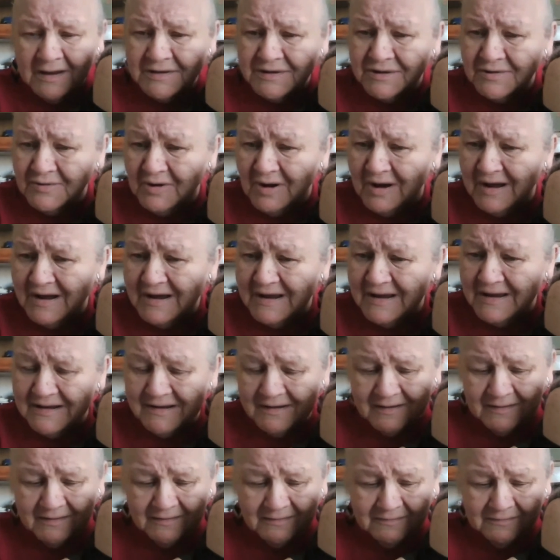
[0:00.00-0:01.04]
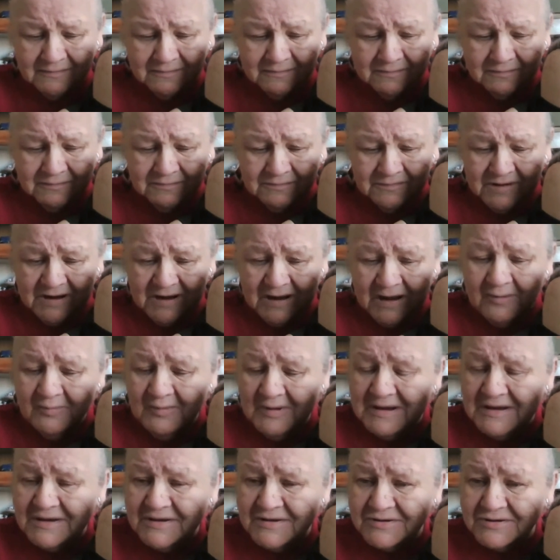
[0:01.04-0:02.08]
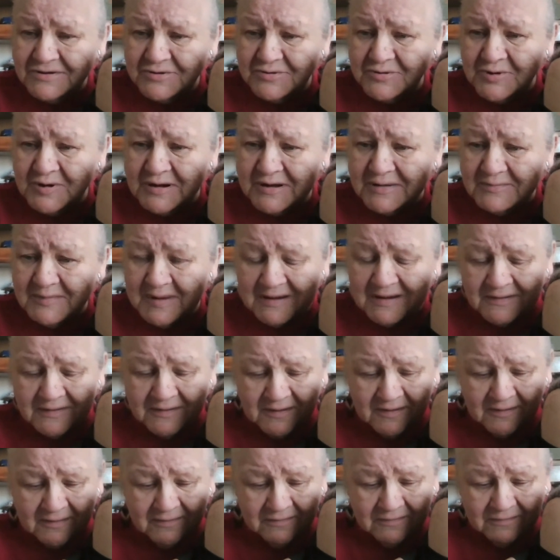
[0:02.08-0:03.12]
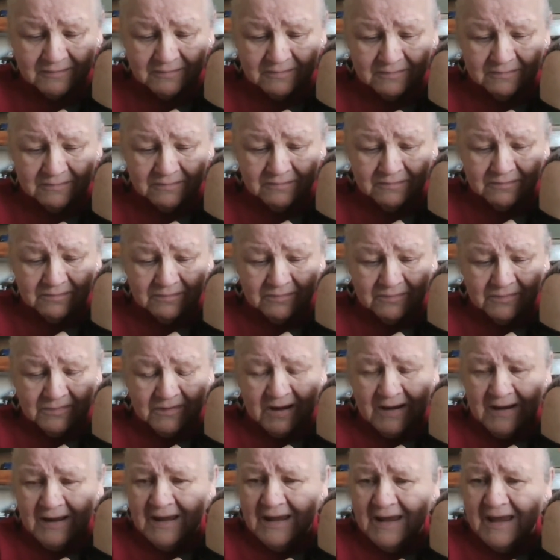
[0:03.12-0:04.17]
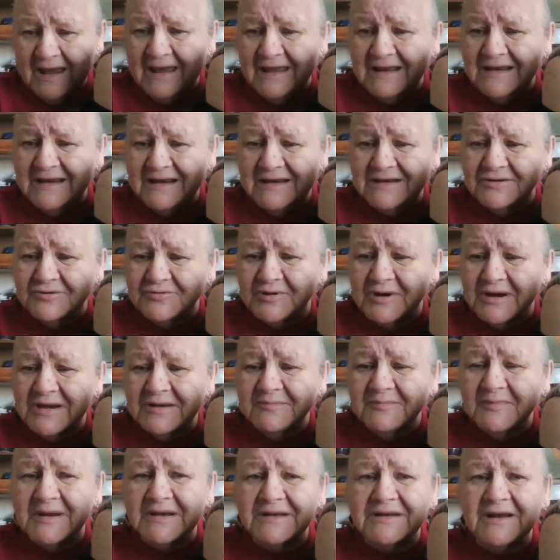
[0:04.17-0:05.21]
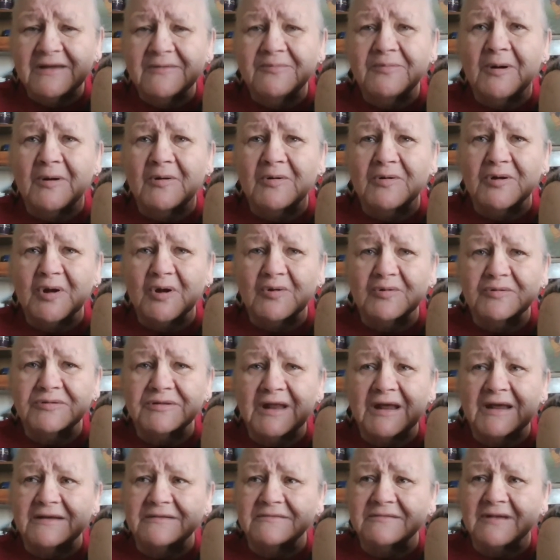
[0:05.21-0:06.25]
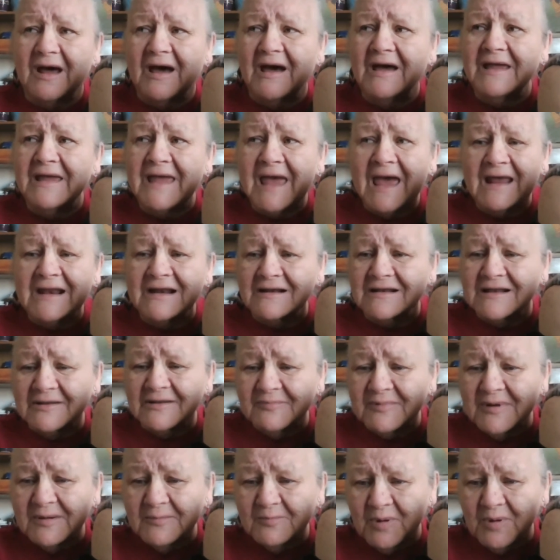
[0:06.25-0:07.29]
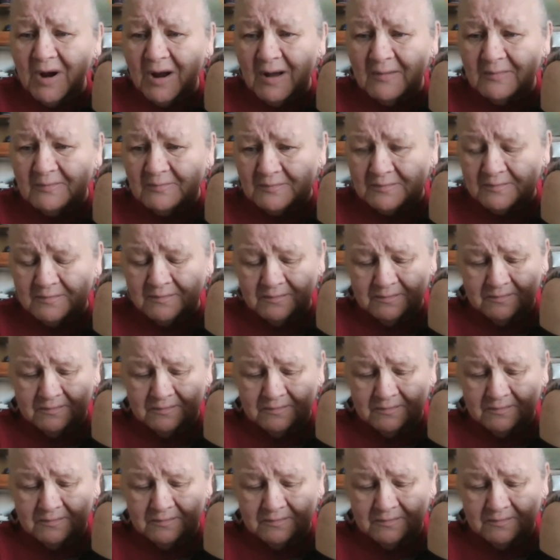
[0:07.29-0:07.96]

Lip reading: I went into treatment. And in treatment, I found out that I had a living problem,